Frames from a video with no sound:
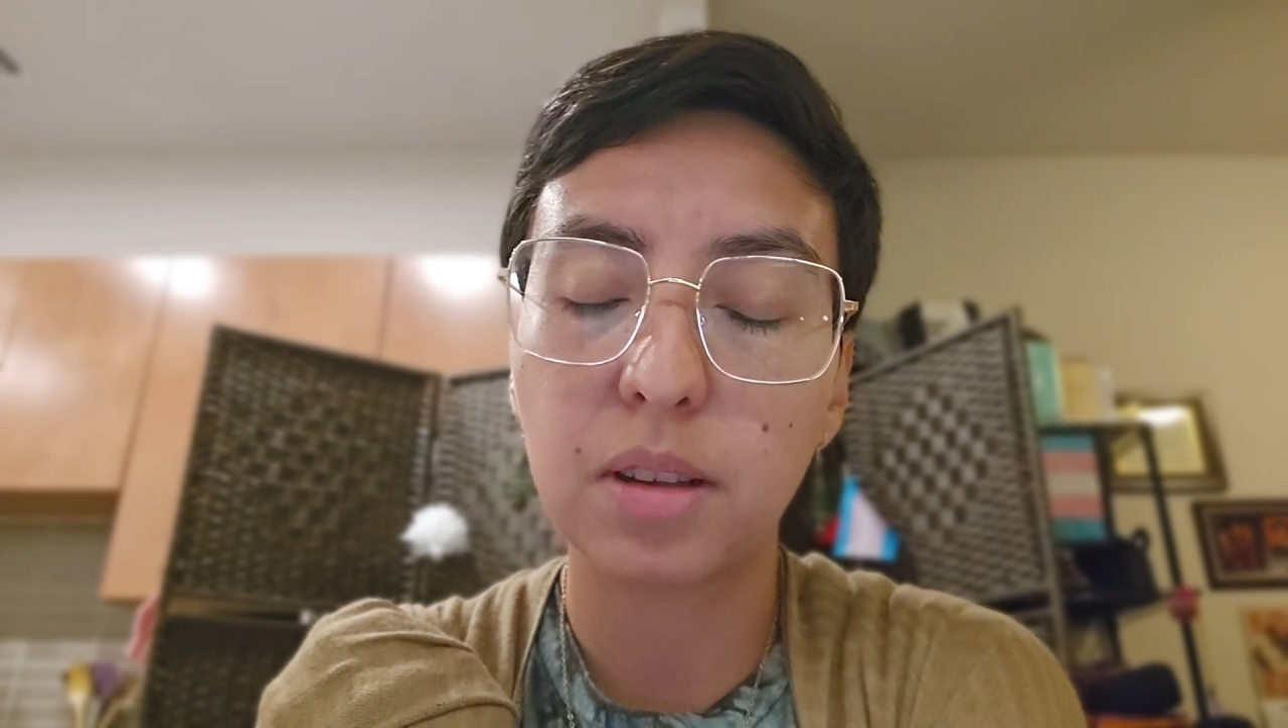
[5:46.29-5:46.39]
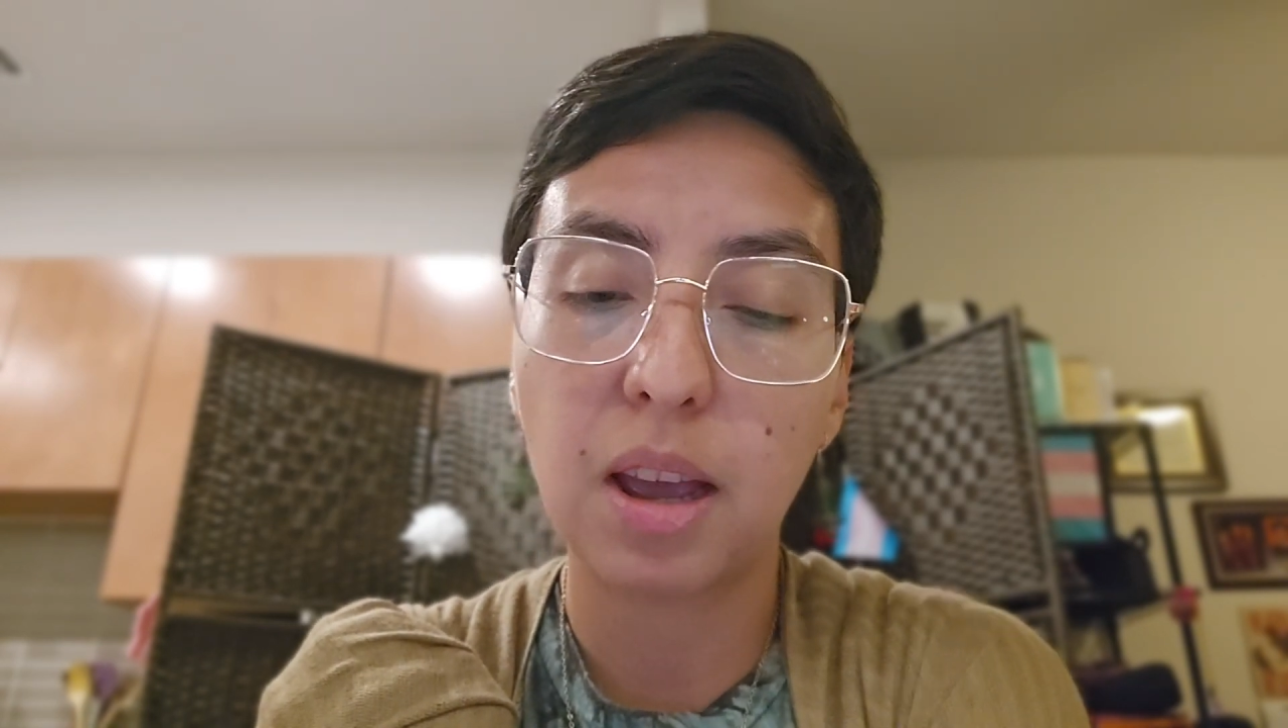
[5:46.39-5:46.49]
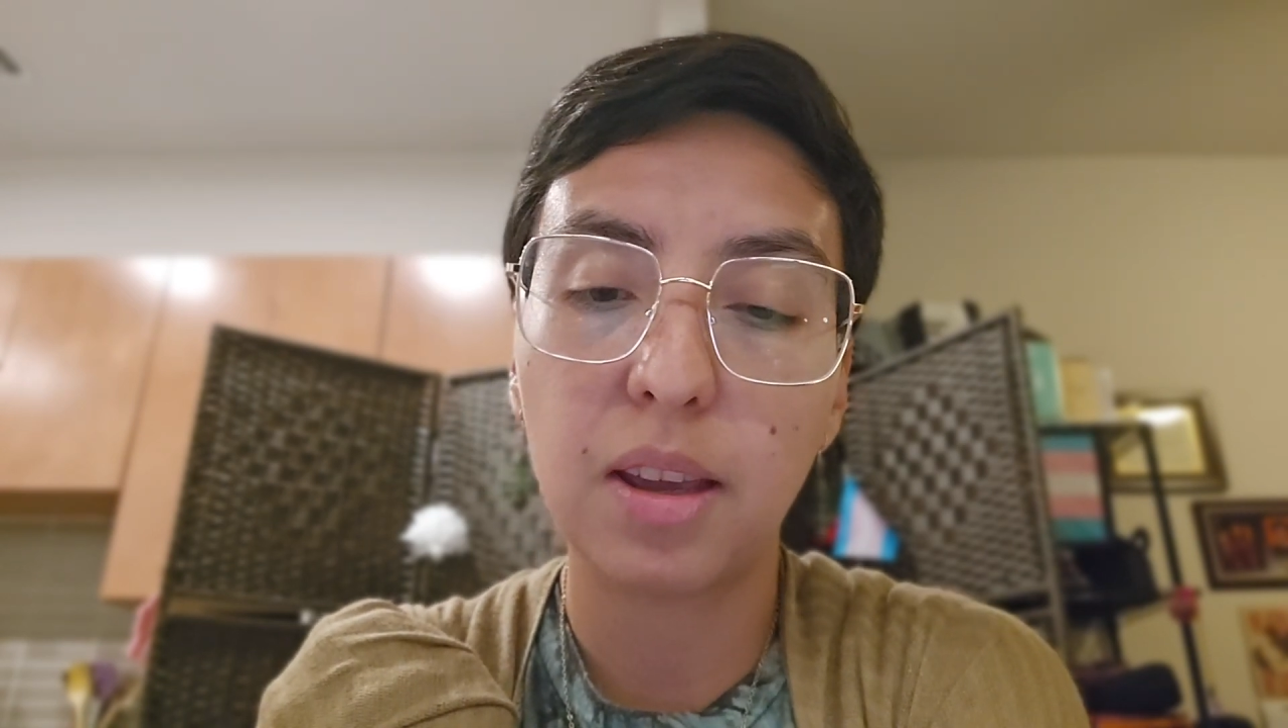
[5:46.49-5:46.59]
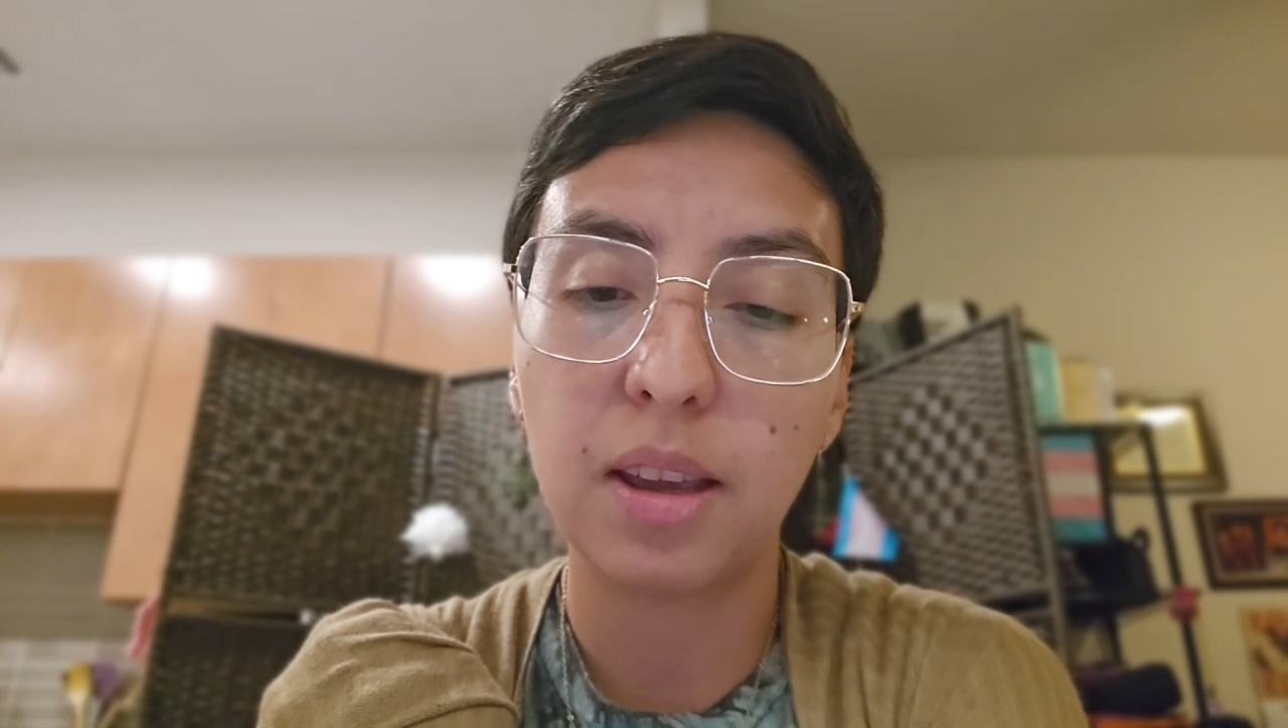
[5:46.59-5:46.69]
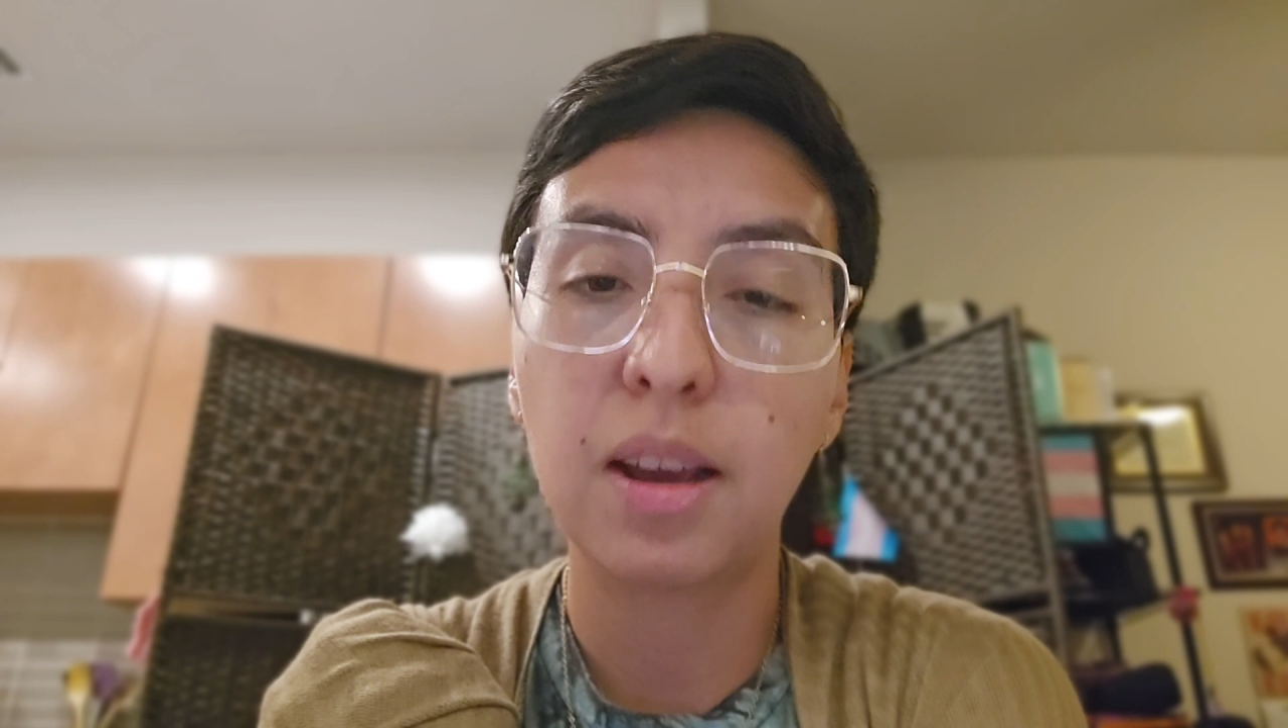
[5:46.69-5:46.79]

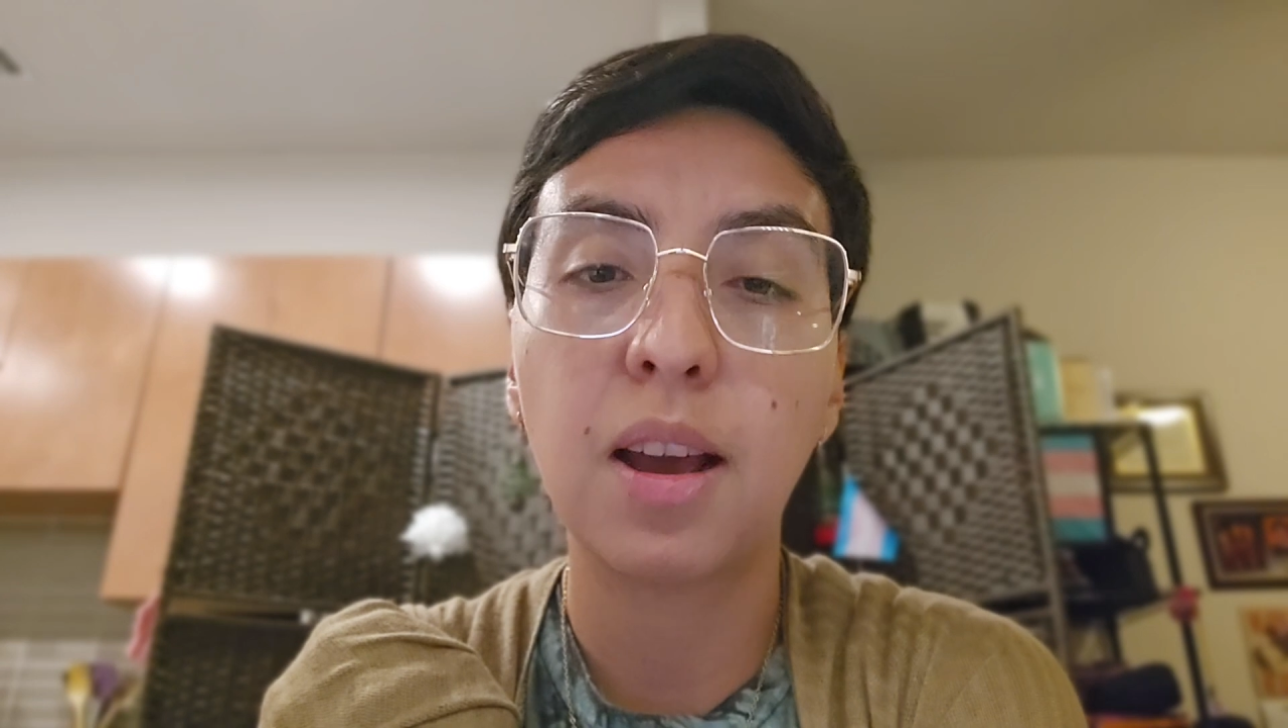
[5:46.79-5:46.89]
I